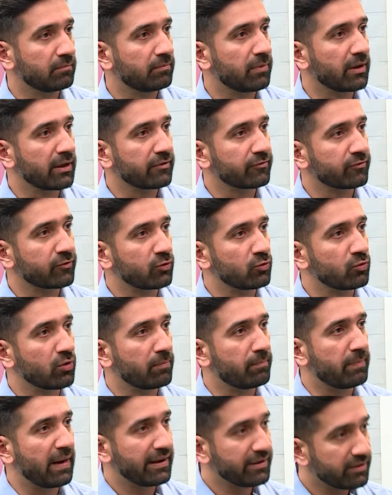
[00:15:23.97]
but if you
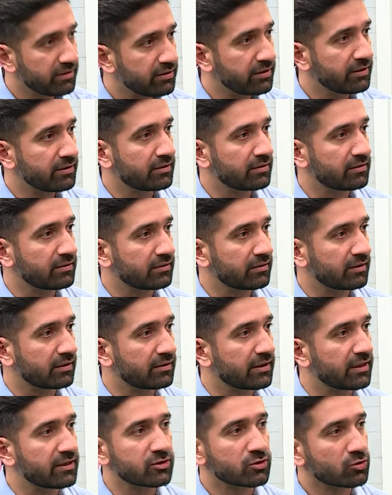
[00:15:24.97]
abandon it, then
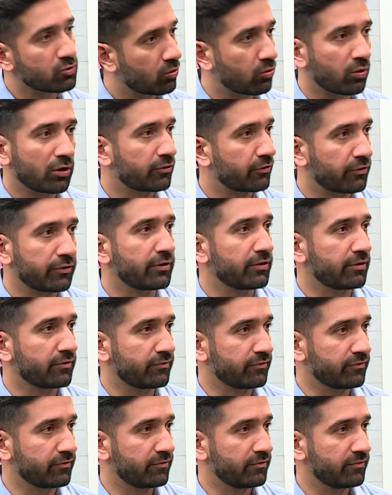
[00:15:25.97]
there is no
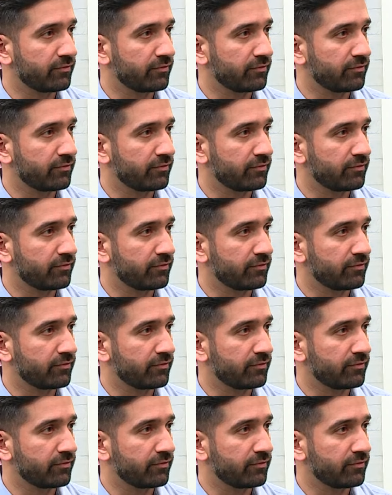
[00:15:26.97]
alternative.